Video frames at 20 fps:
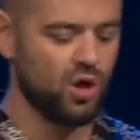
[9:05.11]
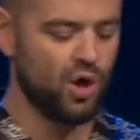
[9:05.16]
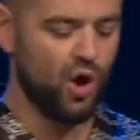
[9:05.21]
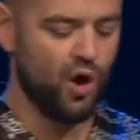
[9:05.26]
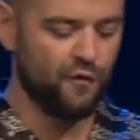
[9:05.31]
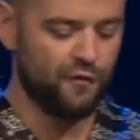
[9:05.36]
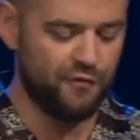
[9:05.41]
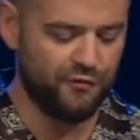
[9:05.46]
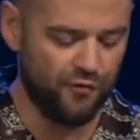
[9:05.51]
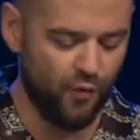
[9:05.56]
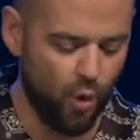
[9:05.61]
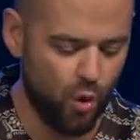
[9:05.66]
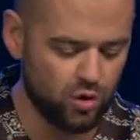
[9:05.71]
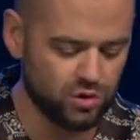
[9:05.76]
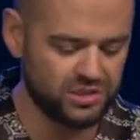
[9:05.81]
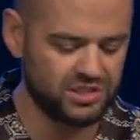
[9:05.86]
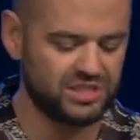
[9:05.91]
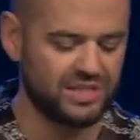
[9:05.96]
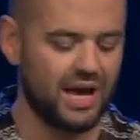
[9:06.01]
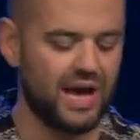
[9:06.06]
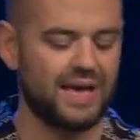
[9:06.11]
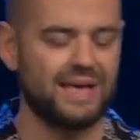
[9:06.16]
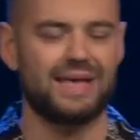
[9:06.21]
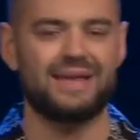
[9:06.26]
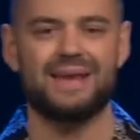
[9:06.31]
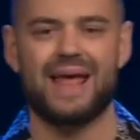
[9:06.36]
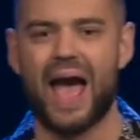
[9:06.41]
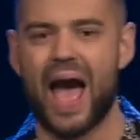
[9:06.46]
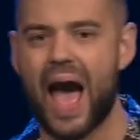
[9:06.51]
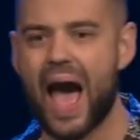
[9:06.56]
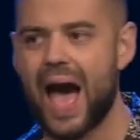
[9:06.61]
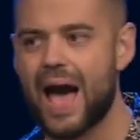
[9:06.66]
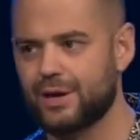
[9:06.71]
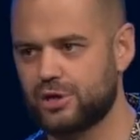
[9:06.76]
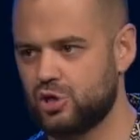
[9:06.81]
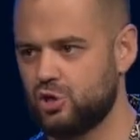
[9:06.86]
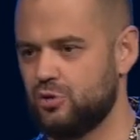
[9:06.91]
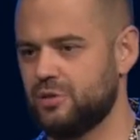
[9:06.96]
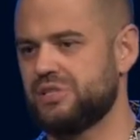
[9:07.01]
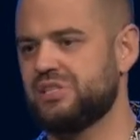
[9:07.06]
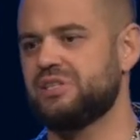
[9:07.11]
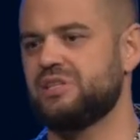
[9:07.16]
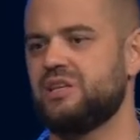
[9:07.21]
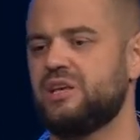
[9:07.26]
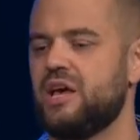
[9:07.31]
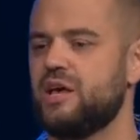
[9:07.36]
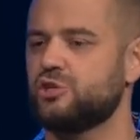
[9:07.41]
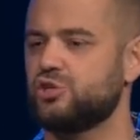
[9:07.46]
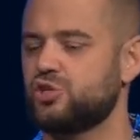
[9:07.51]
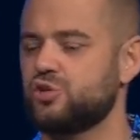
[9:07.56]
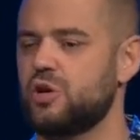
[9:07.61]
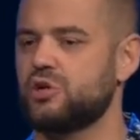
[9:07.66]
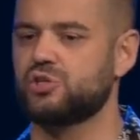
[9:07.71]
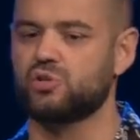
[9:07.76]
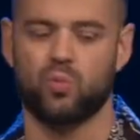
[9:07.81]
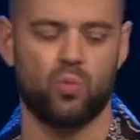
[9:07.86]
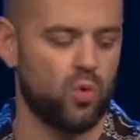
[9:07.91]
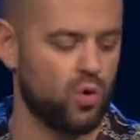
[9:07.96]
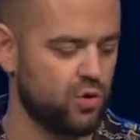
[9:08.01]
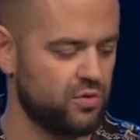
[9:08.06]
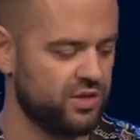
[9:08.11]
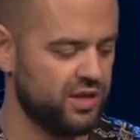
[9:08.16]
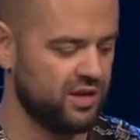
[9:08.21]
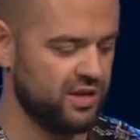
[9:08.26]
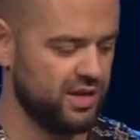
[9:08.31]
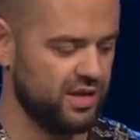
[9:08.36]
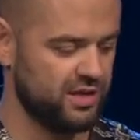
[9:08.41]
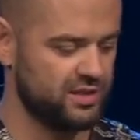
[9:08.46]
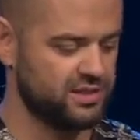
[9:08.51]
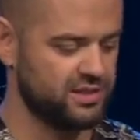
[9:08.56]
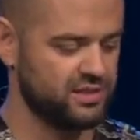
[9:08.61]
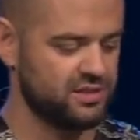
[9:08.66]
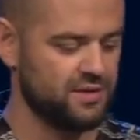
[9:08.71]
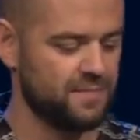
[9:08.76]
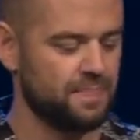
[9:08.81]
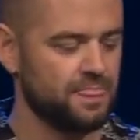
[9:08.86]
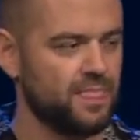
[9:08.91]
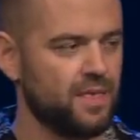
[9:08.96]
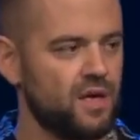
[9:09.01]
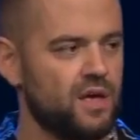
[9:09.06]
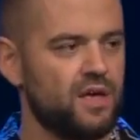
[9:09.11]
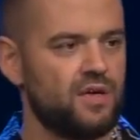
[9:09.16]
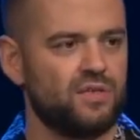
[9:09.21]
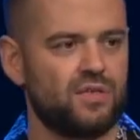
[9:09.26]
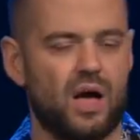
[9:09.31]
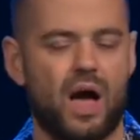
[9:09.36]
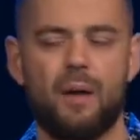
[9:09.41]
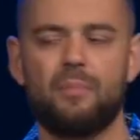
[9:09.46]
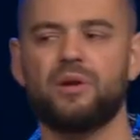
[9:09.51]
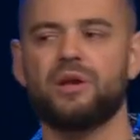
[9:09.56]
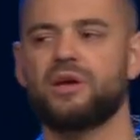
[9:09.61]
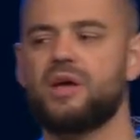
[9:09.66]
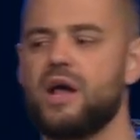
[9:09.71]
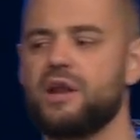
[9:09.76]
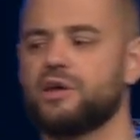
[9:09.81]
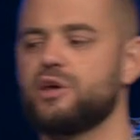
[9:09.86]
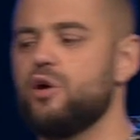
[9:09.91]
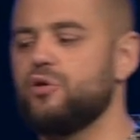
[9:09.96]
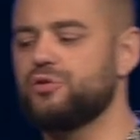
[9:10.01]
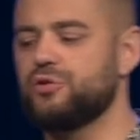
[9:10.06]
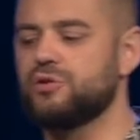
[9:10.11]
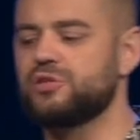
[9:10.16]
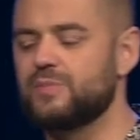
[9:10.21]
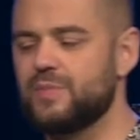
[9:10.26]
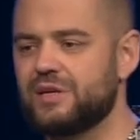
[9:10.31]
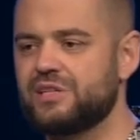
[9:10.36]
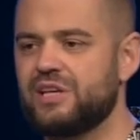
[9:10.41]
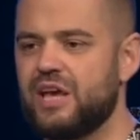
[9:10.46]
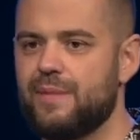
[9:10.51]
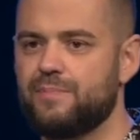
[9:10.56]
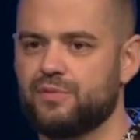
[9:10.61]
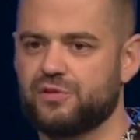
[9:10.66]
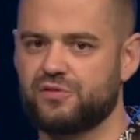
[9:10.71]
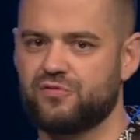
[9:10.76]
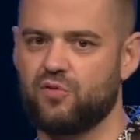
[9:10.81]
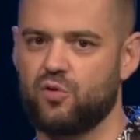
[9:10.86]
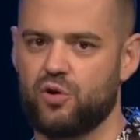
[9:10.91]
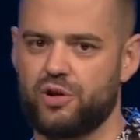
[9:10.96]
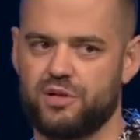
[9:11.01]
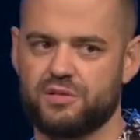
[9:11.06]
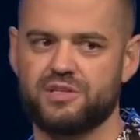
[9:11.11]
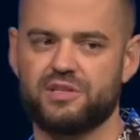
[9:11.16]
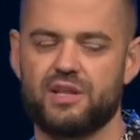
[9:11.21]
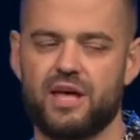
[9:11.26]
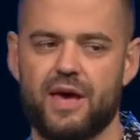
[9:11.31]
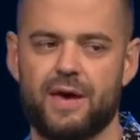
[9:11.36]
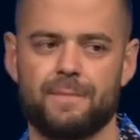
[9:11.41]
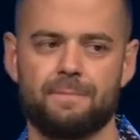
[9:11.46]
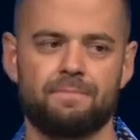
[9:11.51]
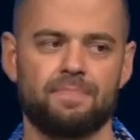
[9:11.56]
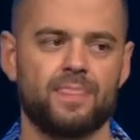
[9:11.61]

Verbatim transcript: foresight and accuracy and trustworthiness. I'm going to kind of go through some examples for you today.